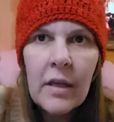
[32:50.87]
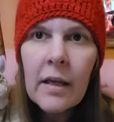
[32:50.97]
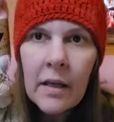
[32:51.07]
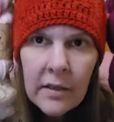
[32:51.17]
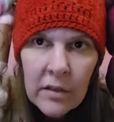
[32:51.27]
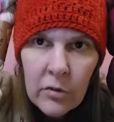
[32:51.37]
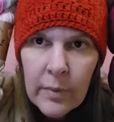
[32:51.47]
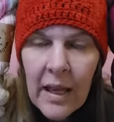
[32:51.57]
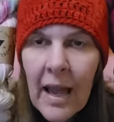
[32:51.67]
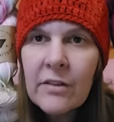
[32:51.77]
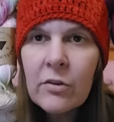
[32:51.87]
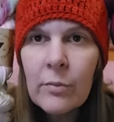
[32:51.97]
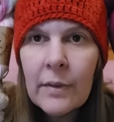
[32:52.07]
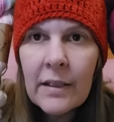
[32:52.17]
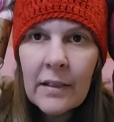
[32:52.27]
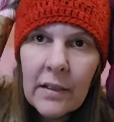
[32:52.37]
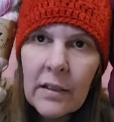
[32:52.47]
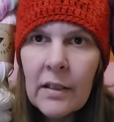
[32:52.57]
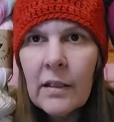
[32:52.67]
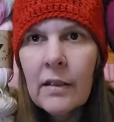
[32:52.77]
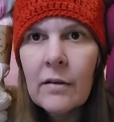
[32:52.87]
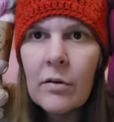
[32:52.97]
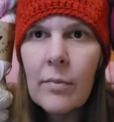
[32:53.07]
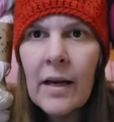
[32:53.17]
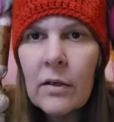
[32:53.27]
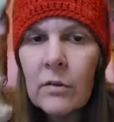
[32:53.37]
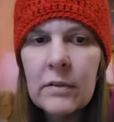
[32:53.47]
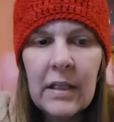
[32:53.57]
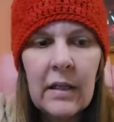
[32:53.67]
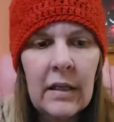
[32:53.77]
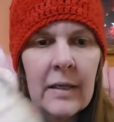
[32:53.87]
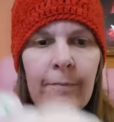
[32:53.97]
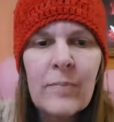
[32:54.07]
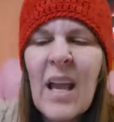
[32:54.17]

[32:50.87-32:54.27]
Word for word: And these will be hats for me for a Bag-O-Day.